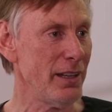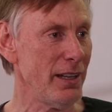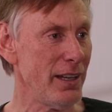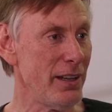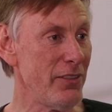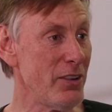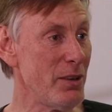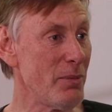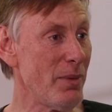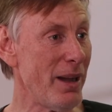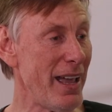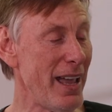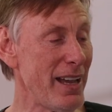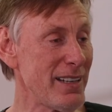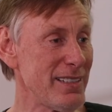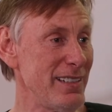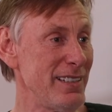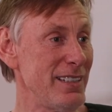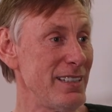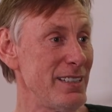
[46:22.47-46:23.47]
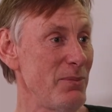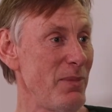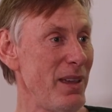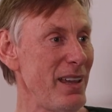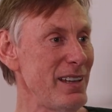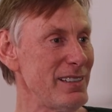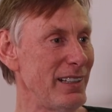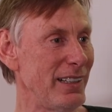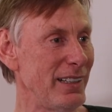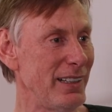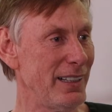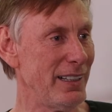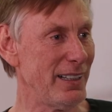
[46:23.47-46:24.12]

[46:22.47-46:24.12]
Even in my accent, it's amazing.